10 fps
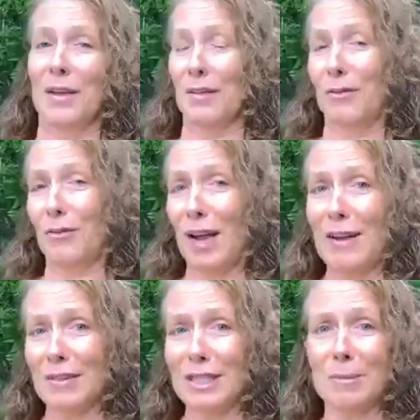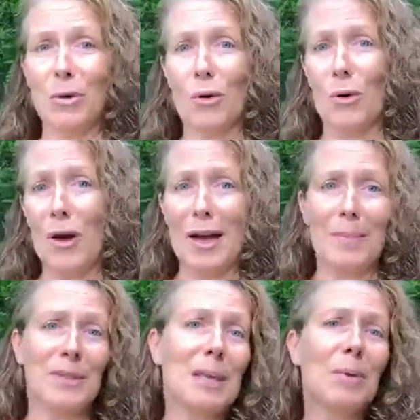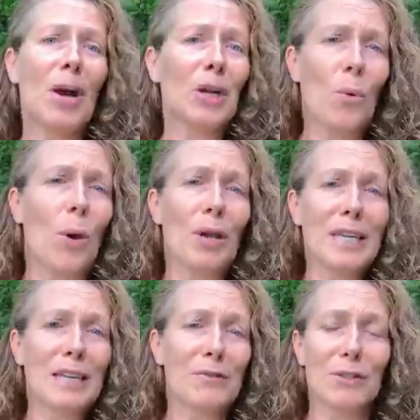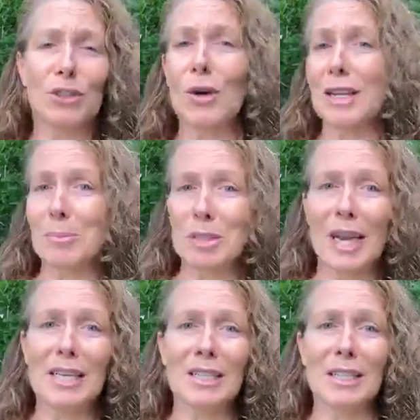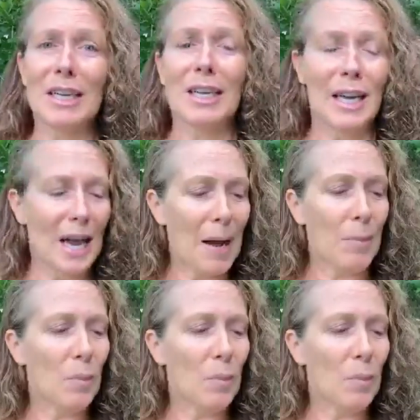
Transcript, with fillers: flavoursome or um, some kind of quality for transportation um,